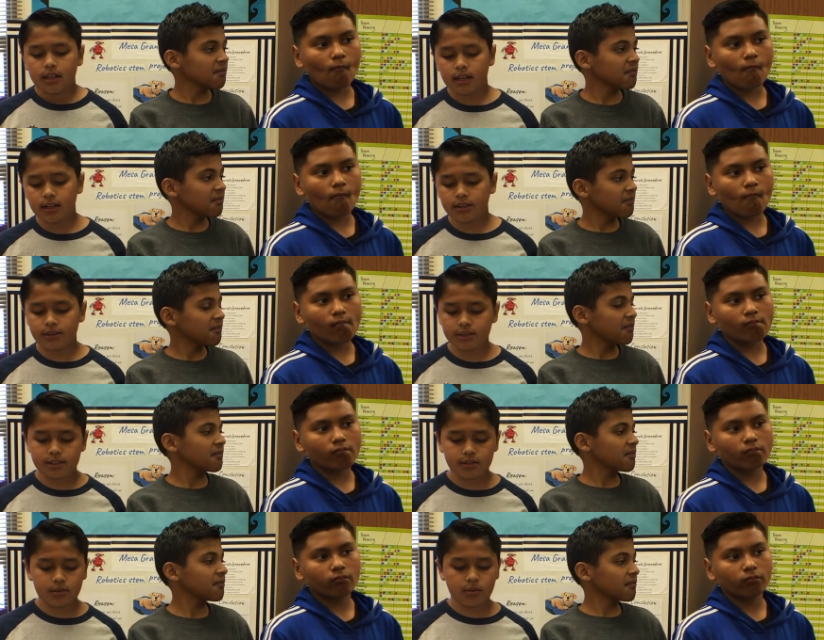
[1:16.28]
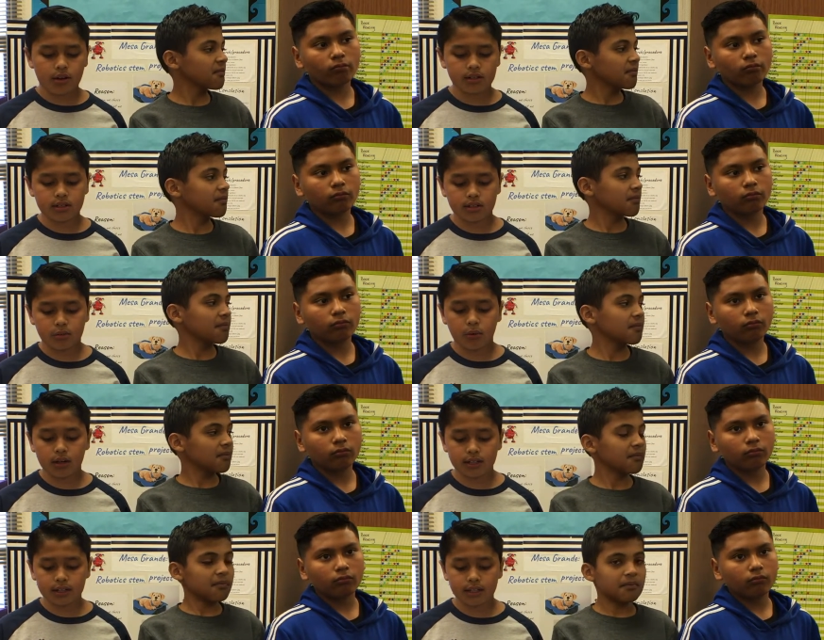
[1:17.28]
Speaker 1: and increase the
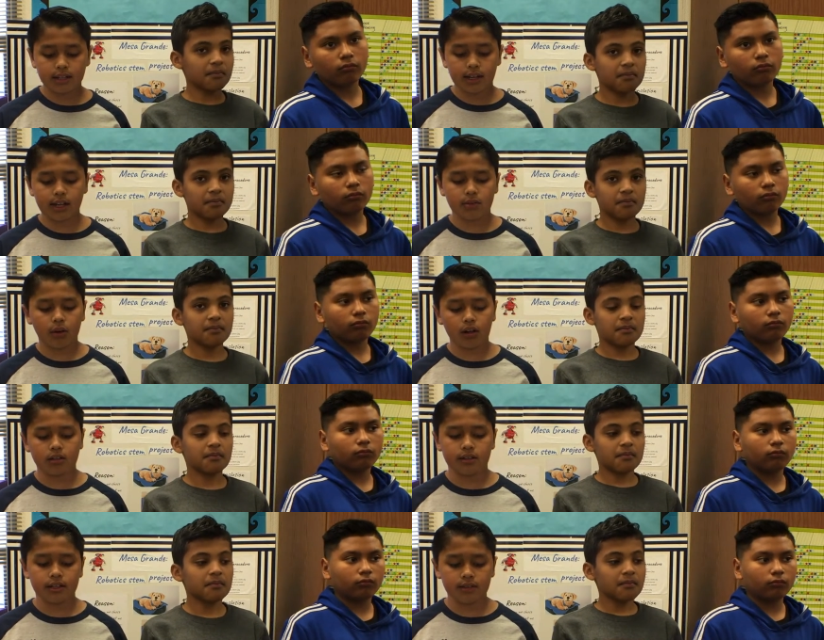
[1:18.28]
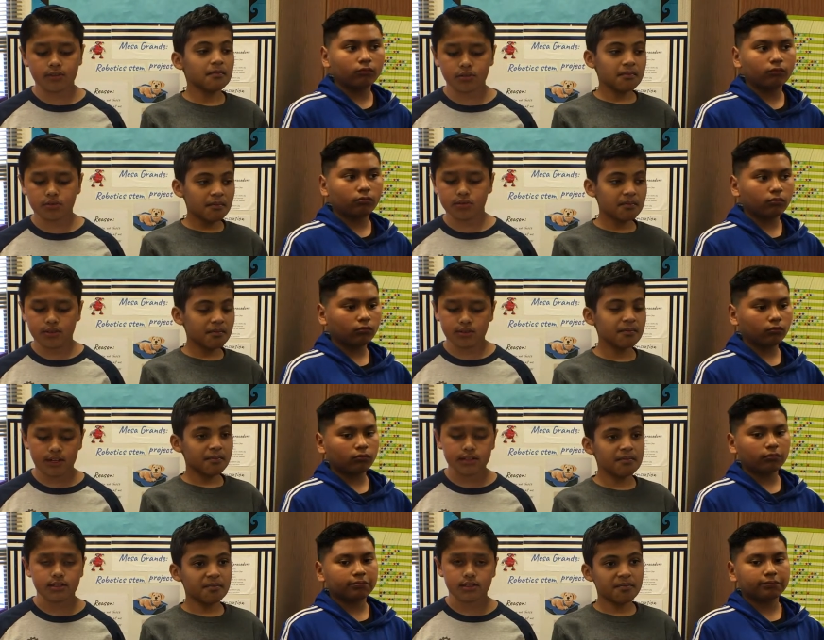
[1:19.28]
quantity and quality of social
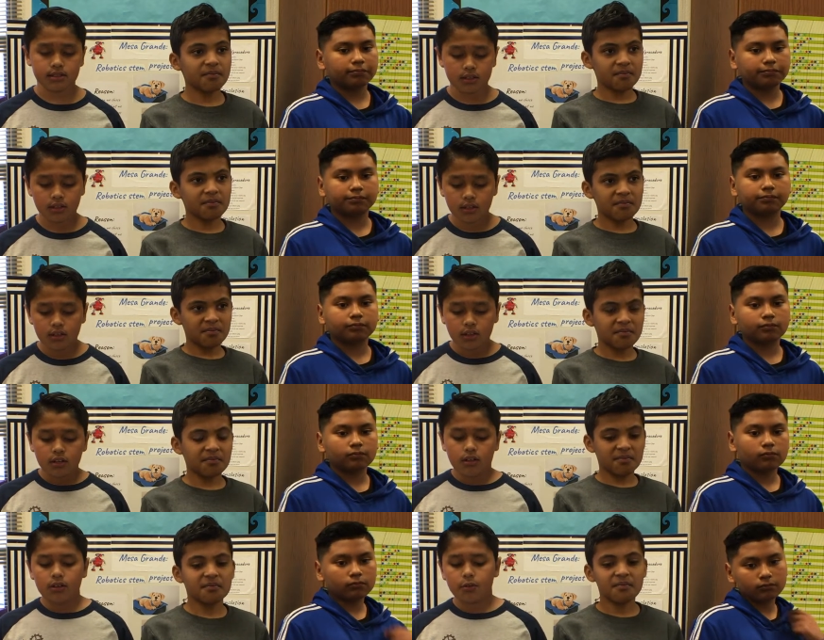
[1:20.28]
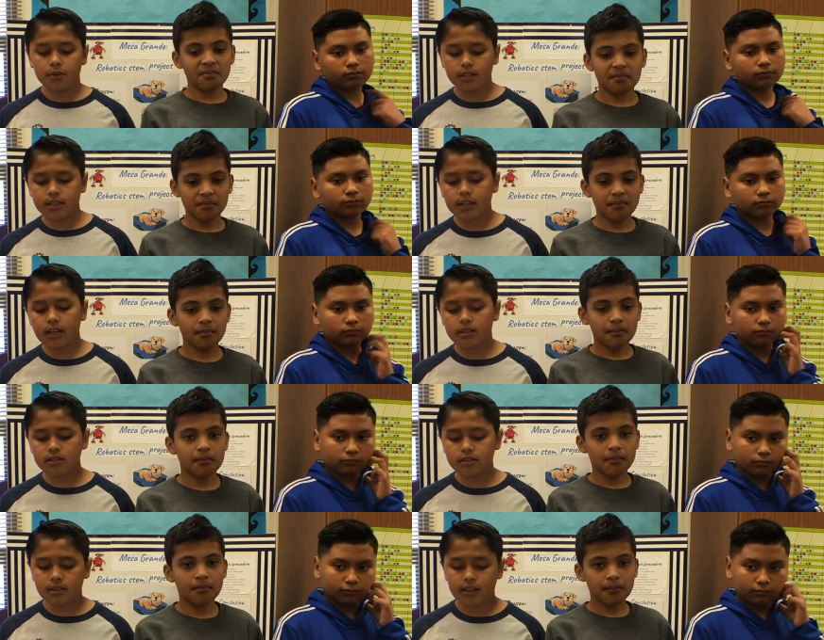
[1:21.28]
interactions. With the
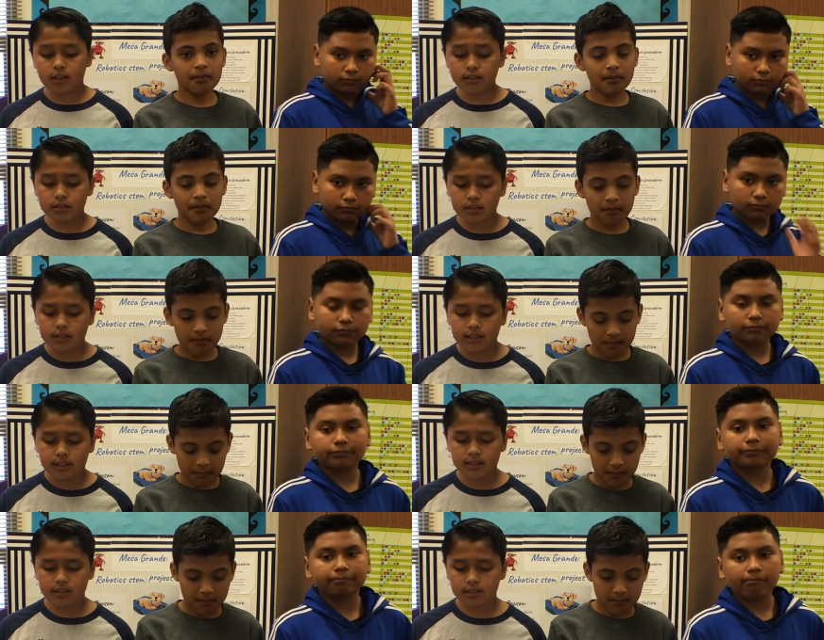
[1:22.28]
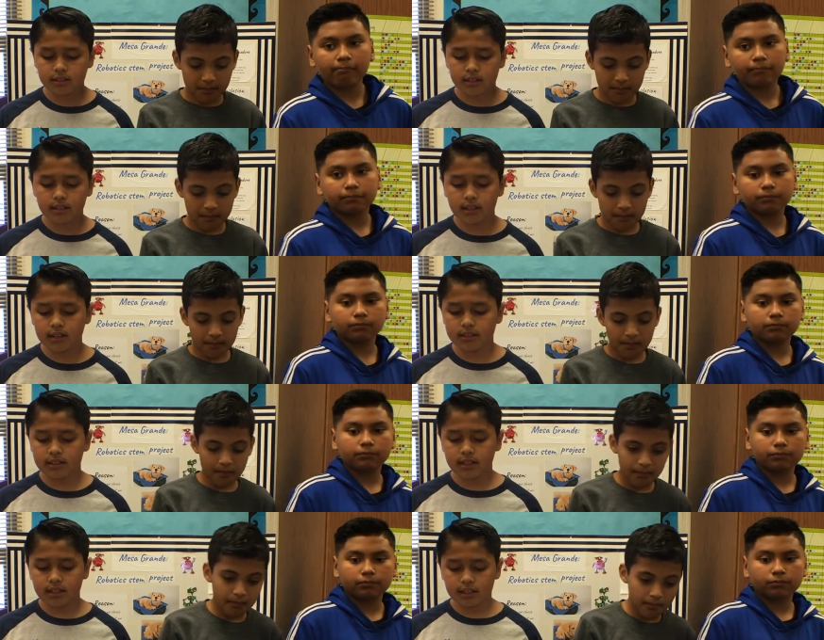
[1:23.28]
elderly, and
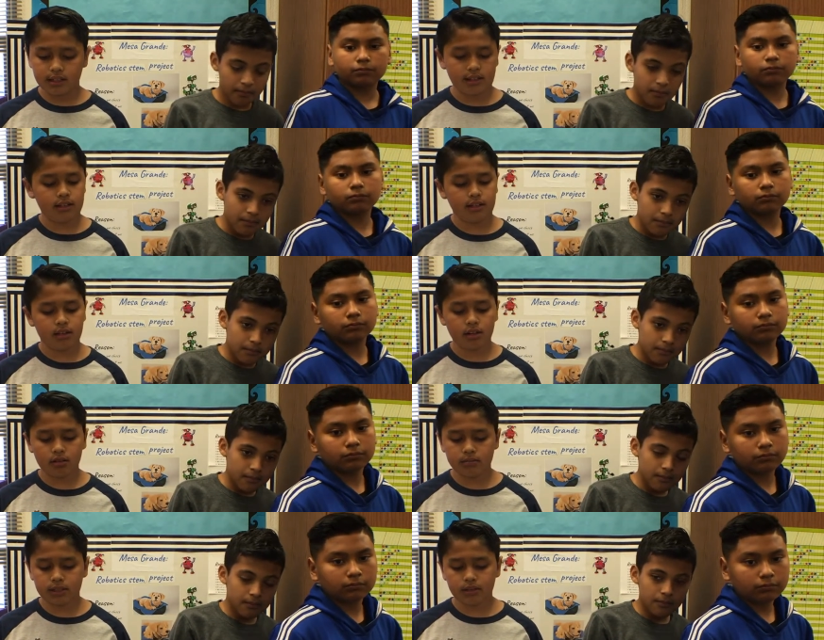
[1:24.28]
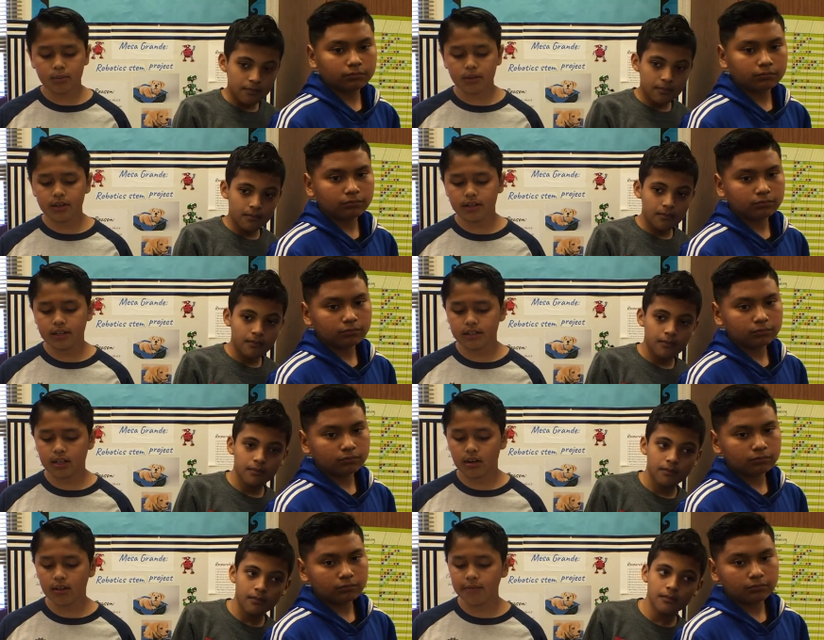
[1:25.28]
sick in homes and communities.
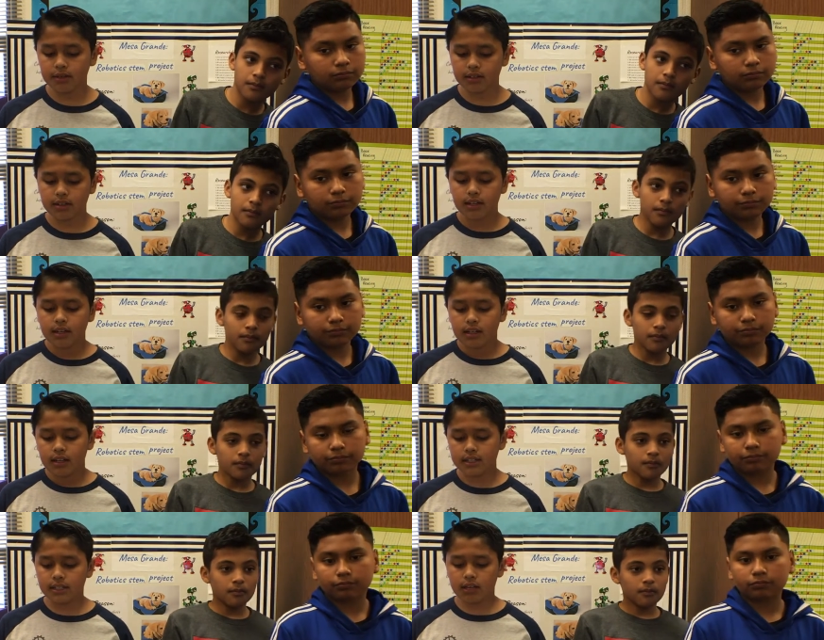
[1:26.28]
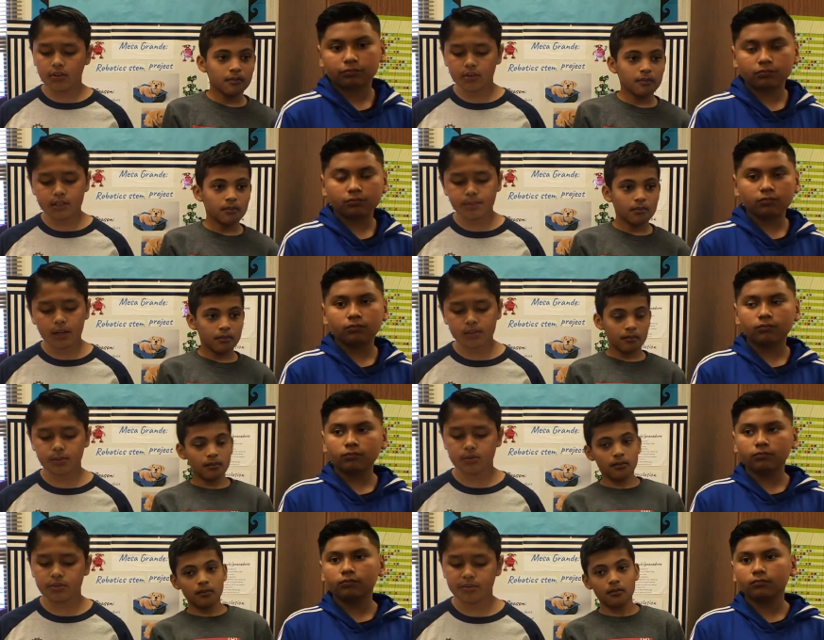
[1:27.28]
However, it's not always possible
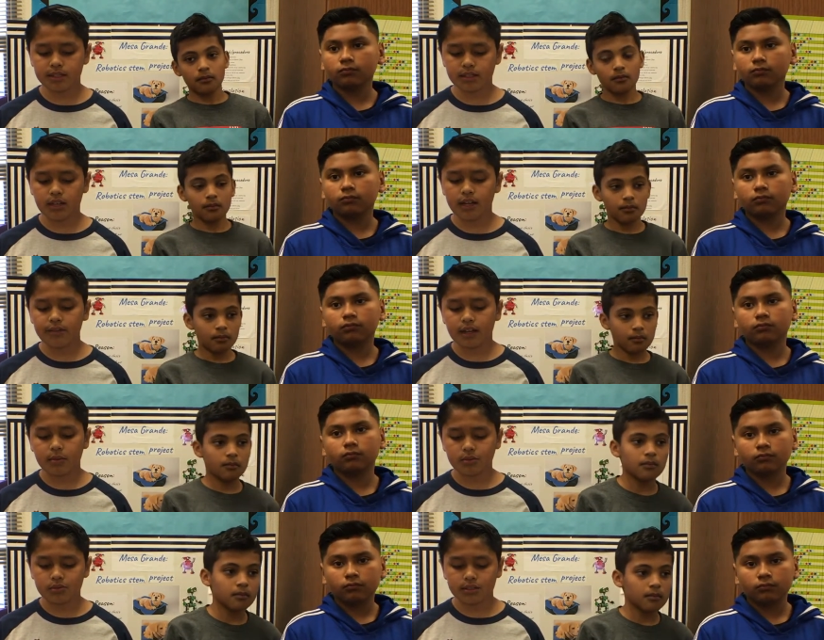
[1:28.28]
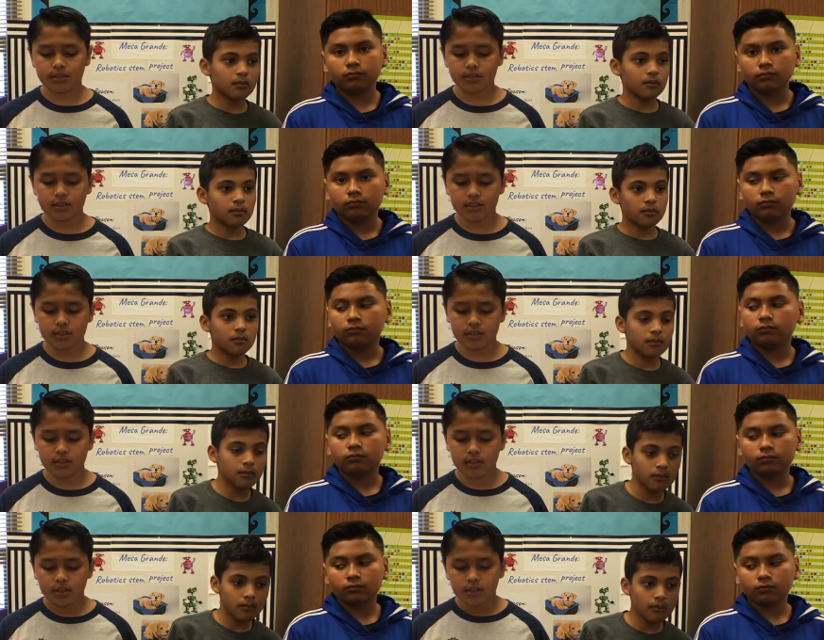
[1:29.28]
to bring live animals into these
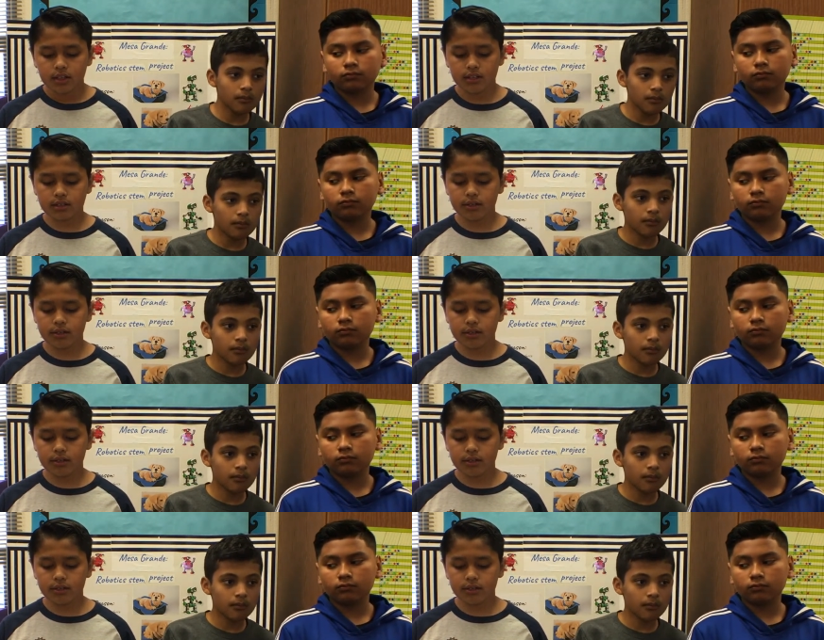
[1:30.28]
into